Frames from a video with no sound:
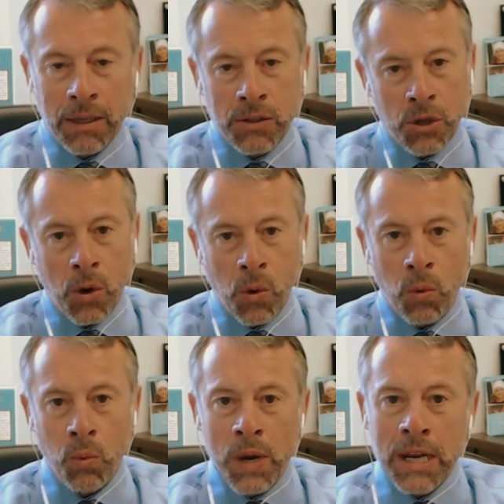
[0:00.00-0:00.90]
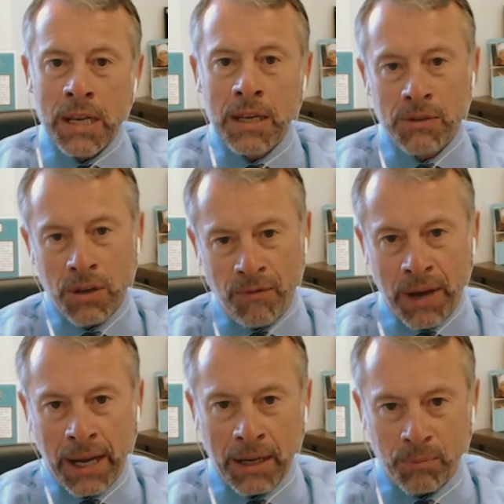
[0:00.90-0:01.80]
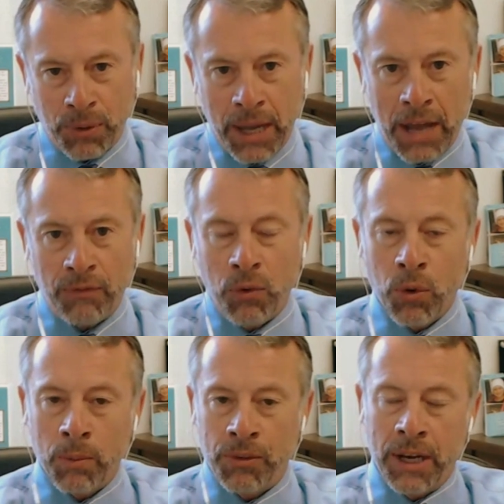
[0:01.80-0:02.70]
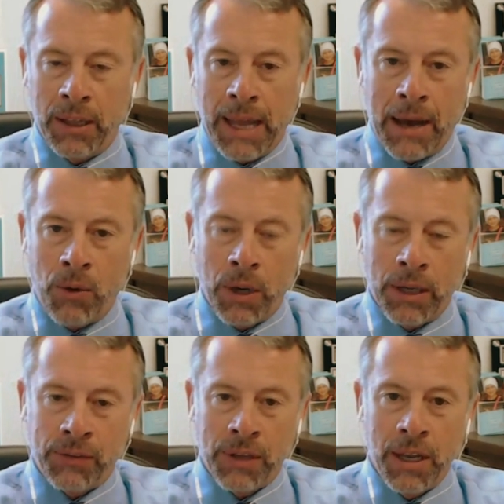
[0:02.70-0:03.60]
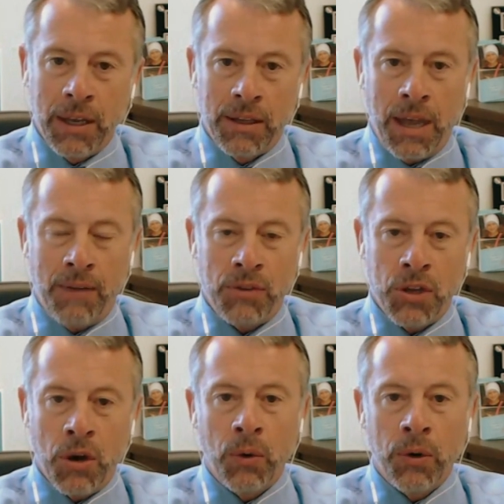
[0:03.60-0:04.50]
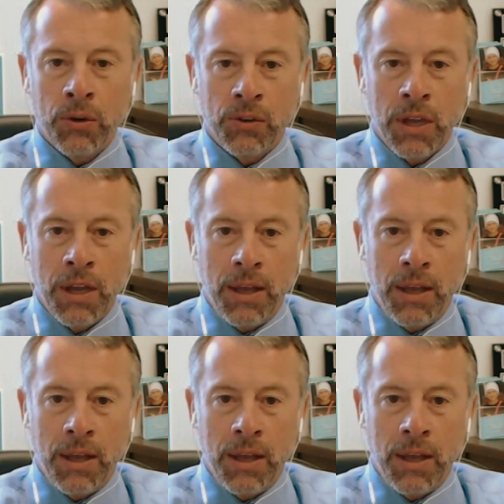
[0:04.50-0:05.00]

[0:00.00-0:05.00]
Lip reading: And so we need to find platforms that allow us to have donors